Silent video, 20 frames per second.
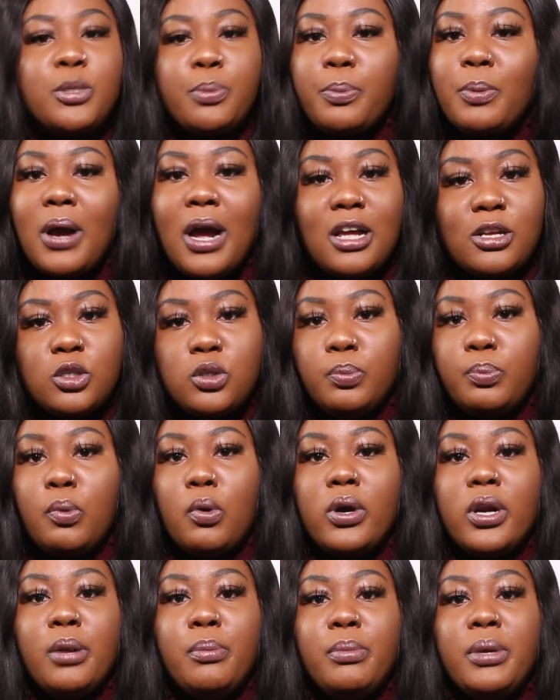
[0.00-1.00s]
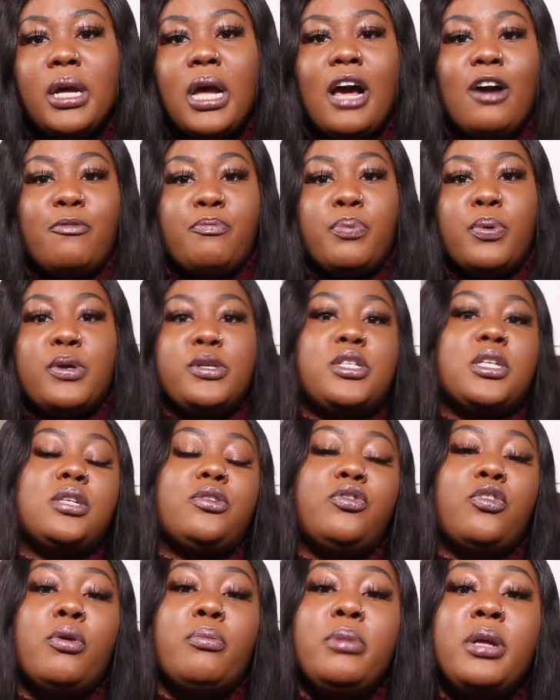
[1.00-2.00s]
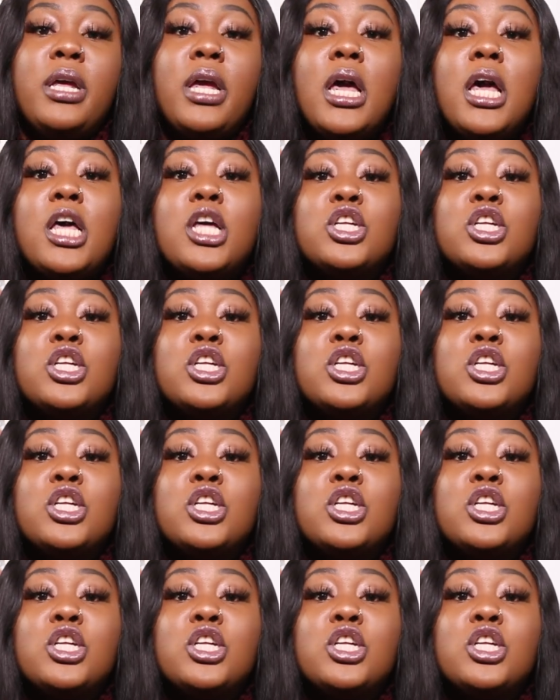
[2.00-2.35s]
of people have supported me, have purchased from me.